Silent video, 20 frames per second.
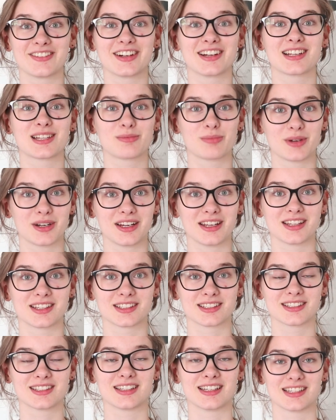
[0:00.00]
ever
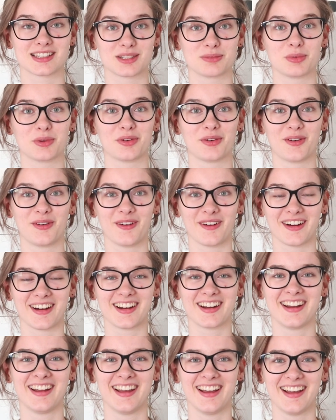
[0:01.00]
experienced this before.